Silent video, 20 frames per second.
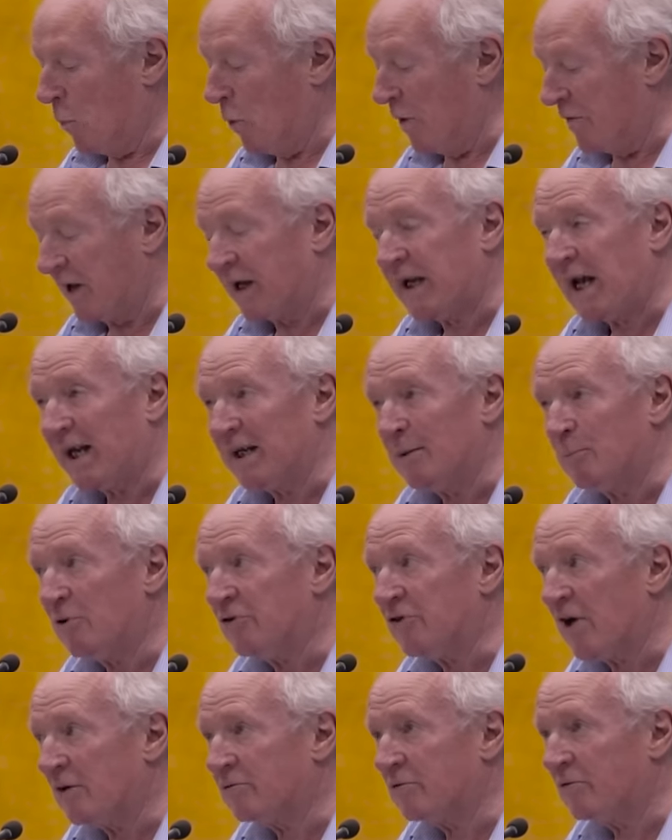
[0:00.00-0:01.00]
Were they
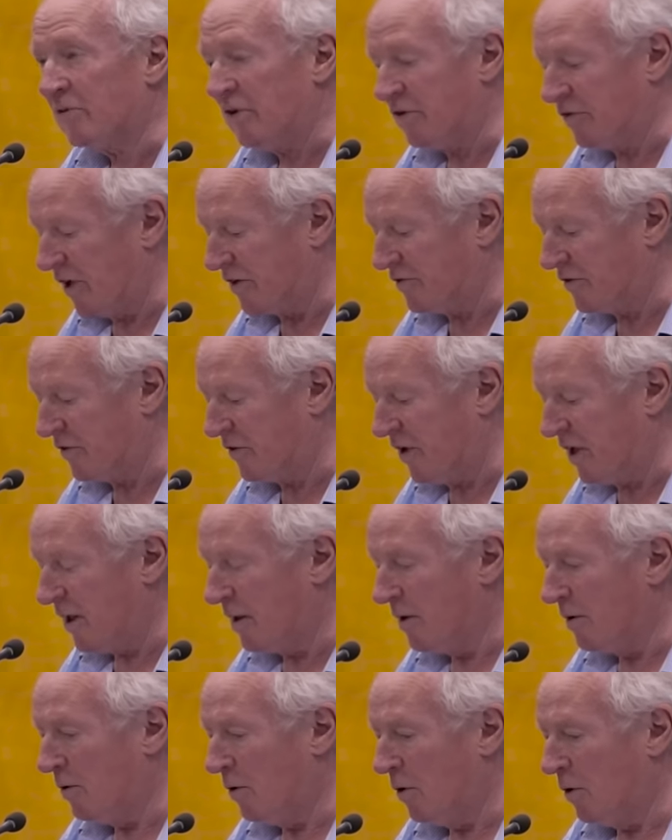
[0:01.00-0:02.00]
cannibals out of necessity
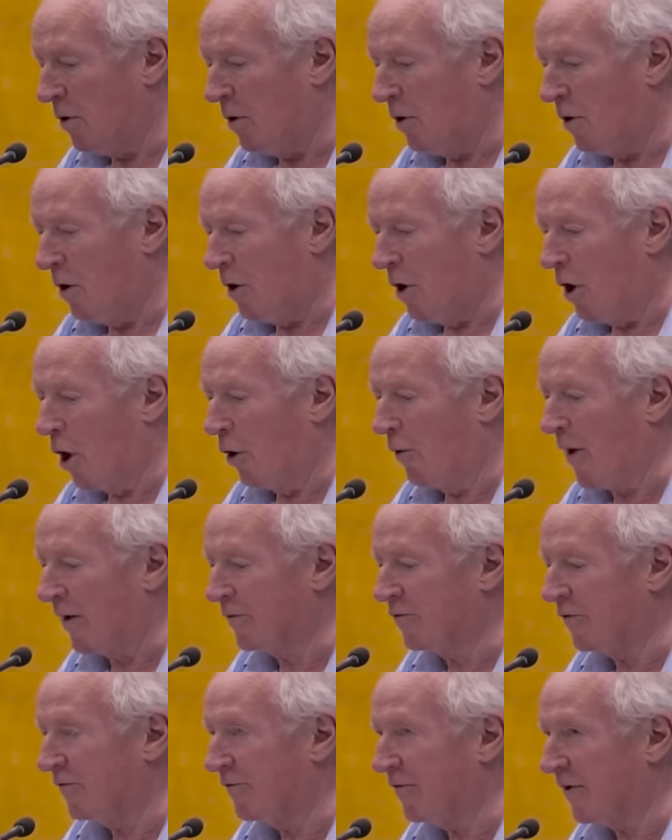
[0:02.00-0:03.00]
or
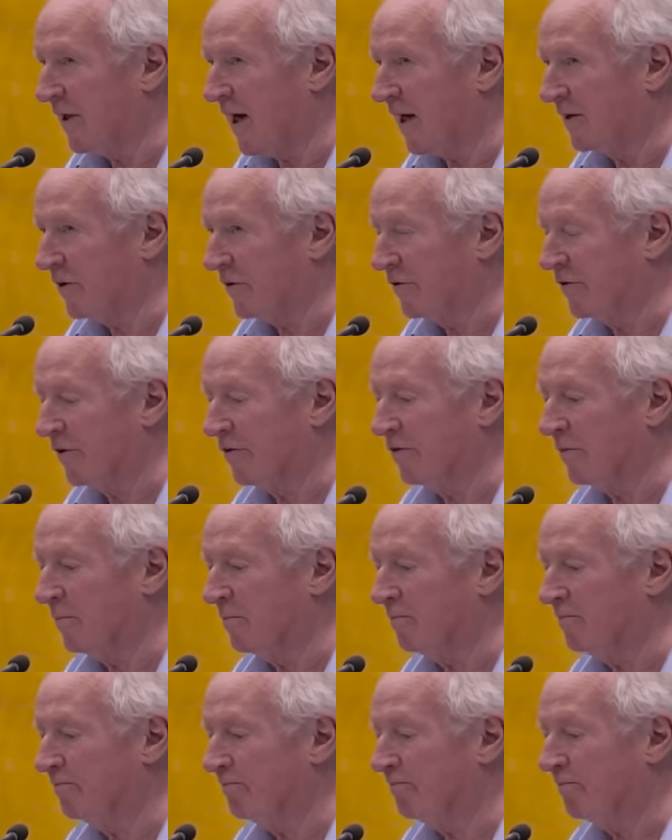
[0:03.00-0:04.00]
out of fanaticism?